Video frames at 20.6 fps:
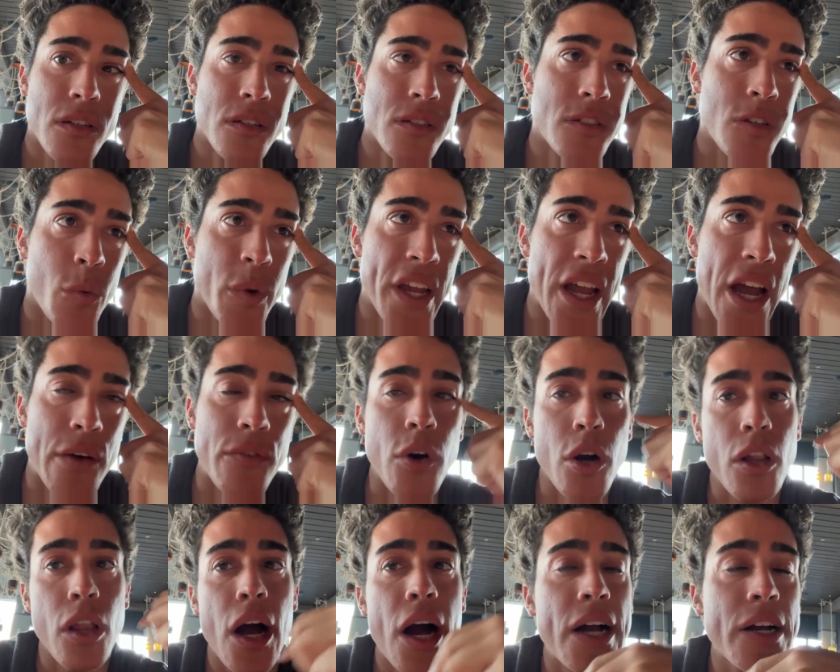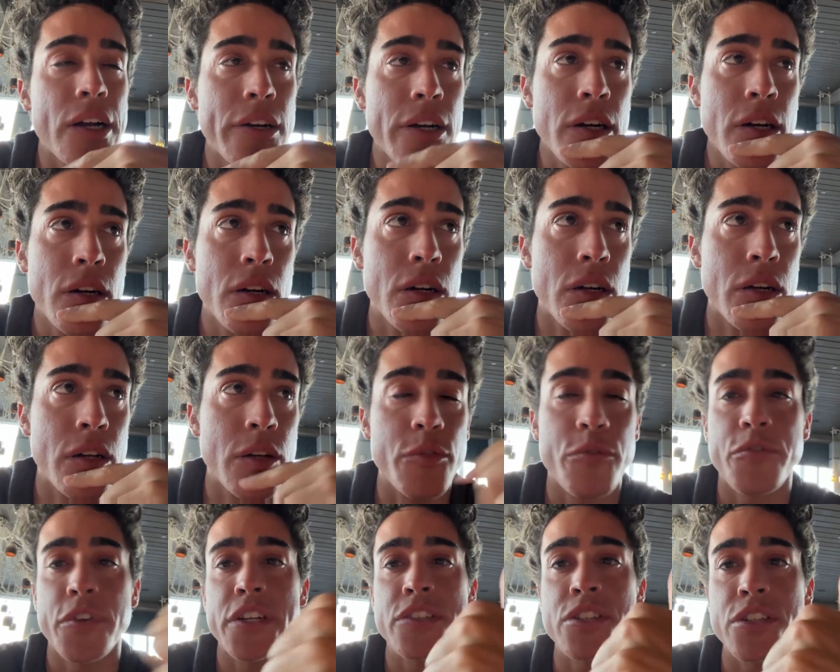So we have our lager,
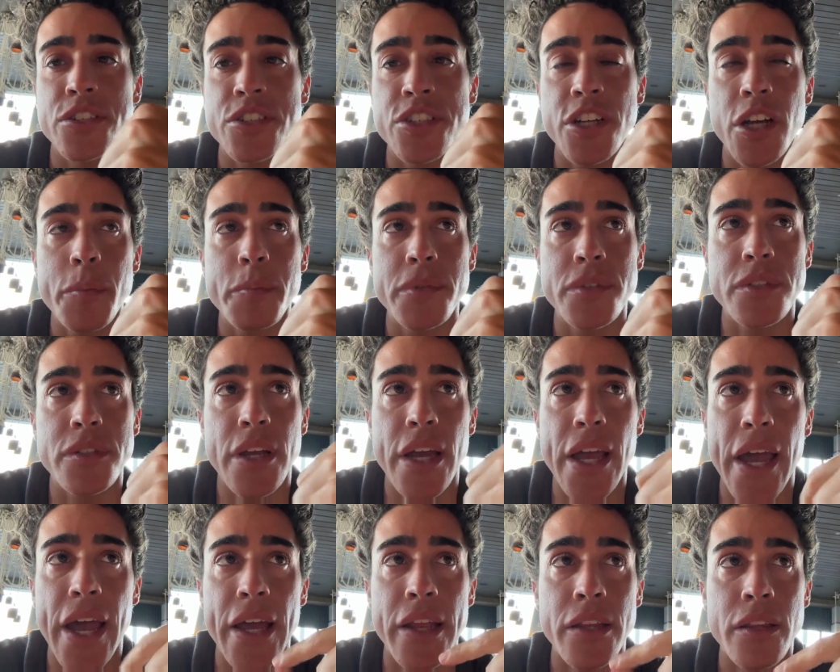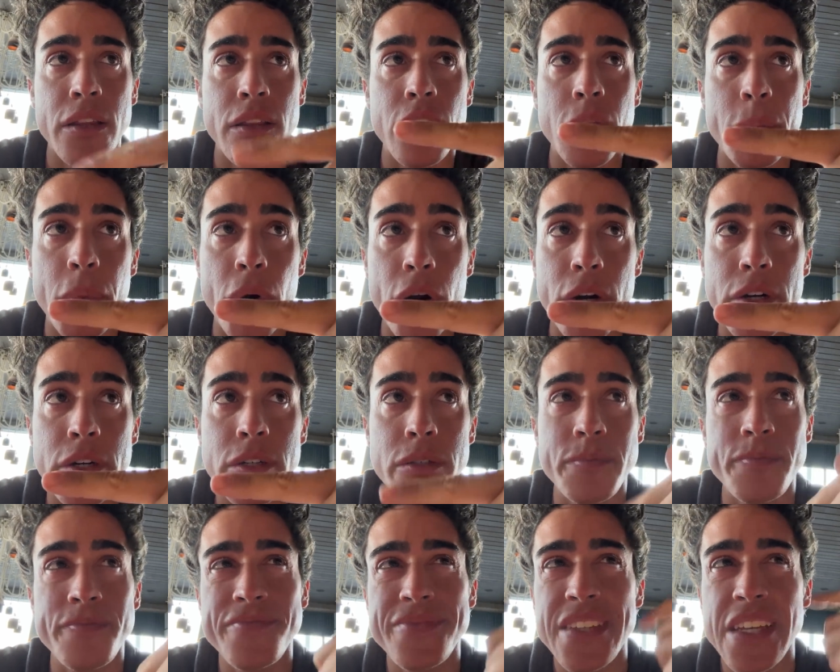fish and chips, and the burger.
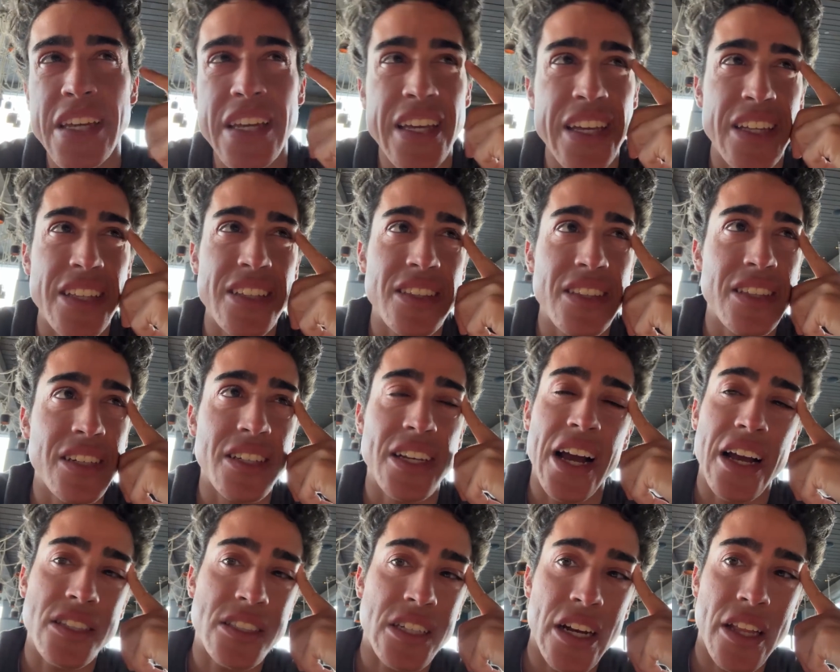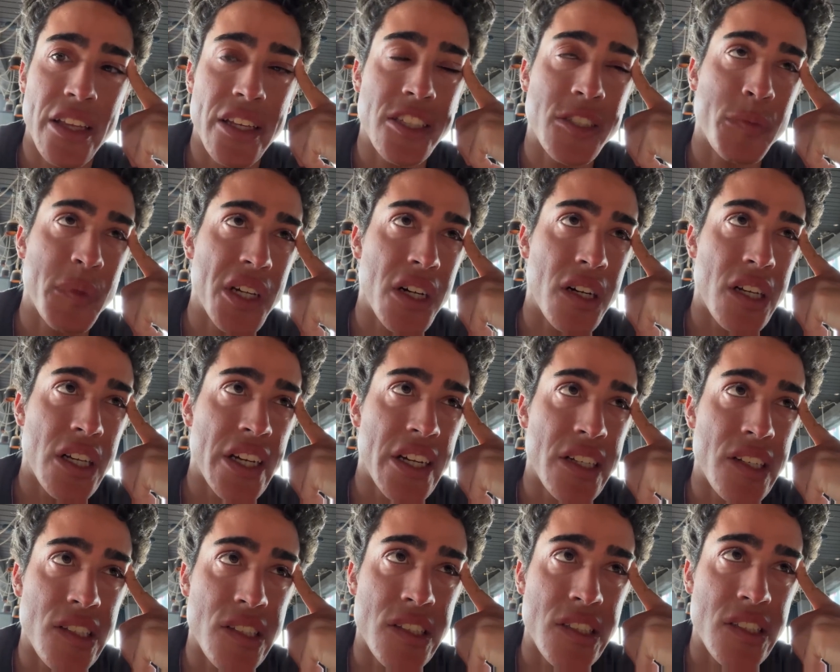The downside of this meal
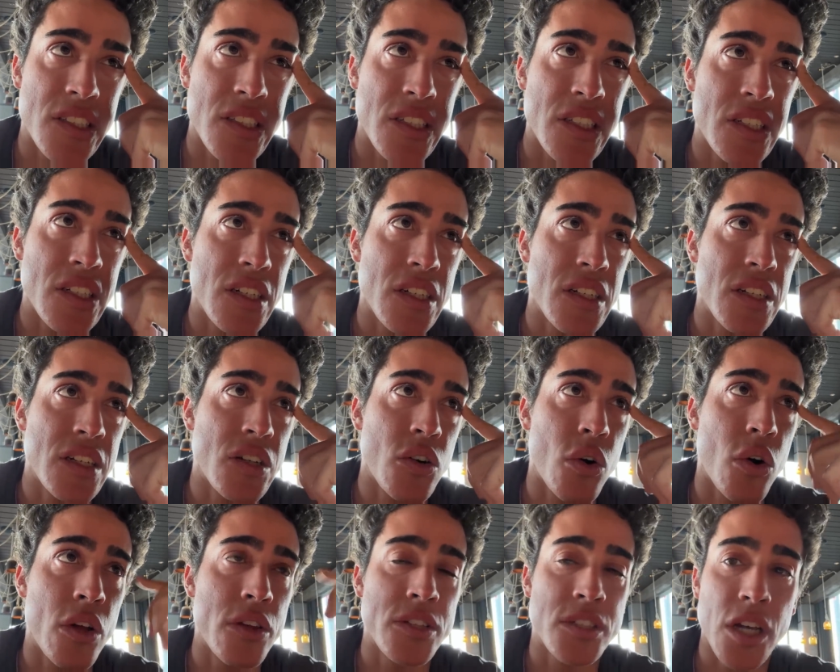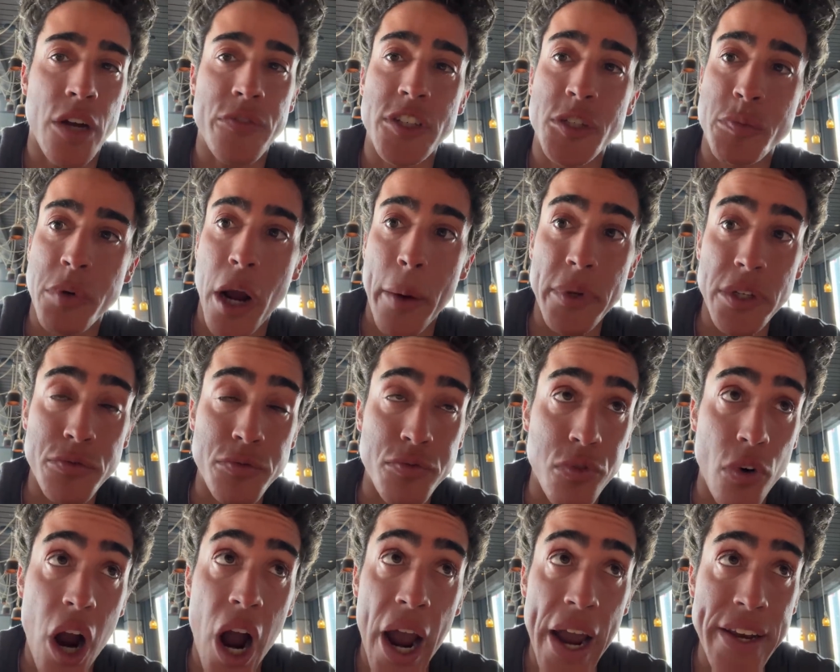is all the stuff is probably
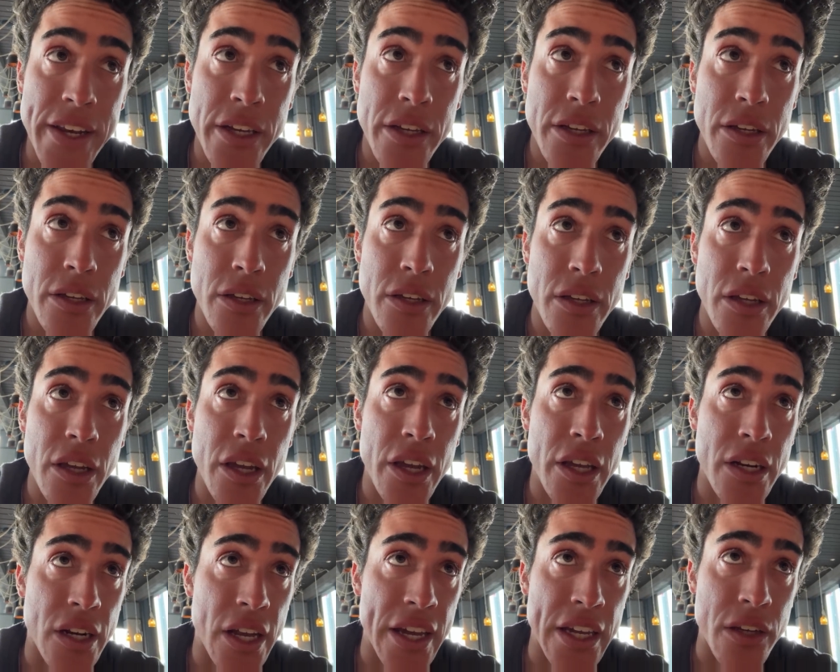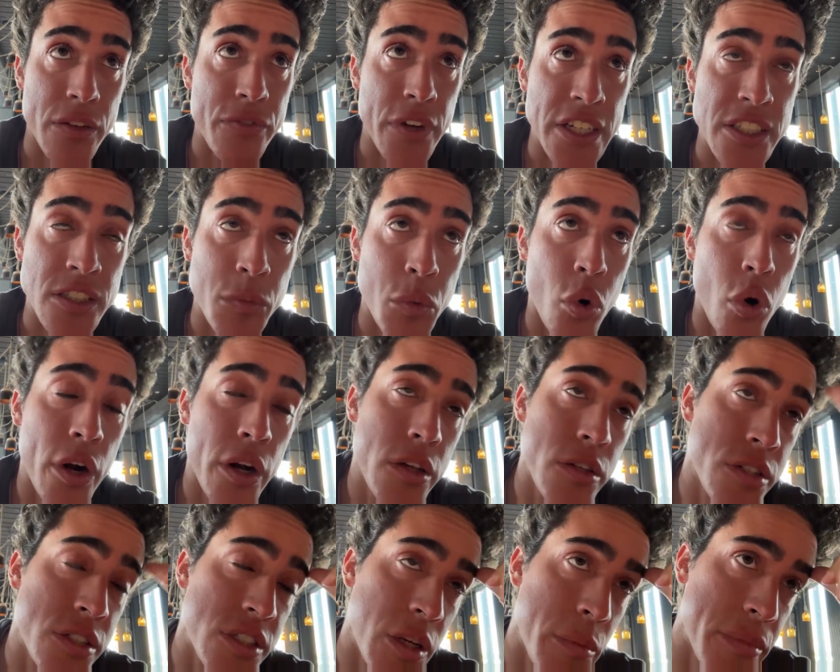fried in like vegetable oil
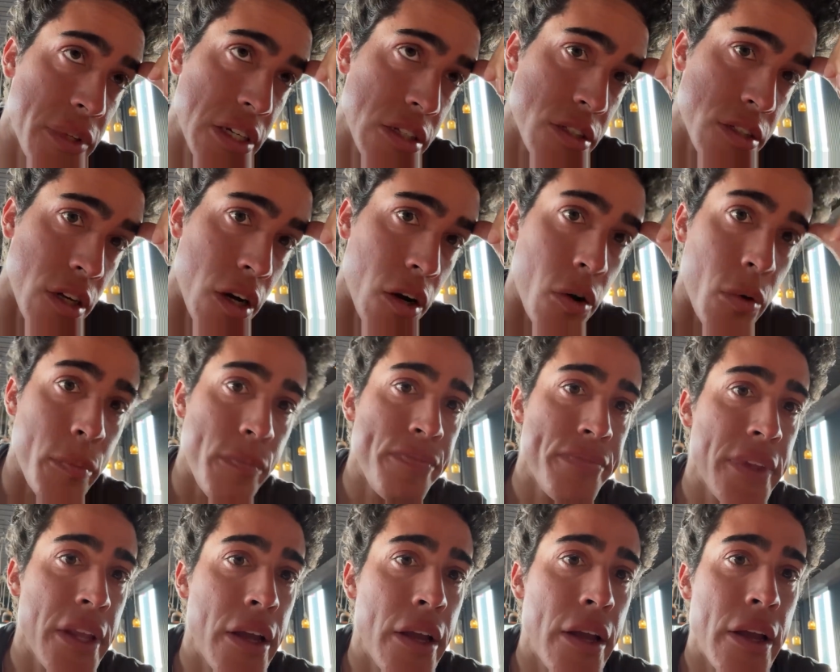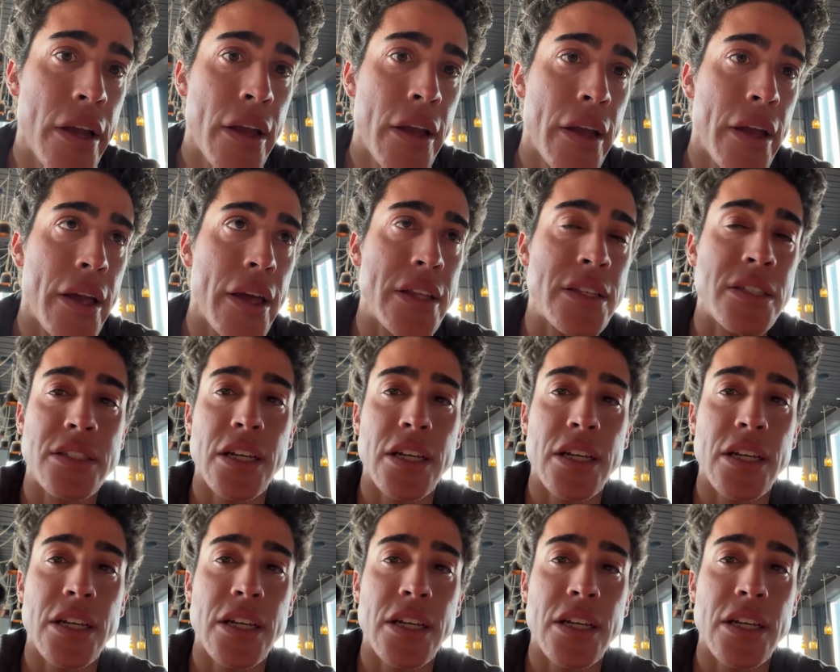or something, so it's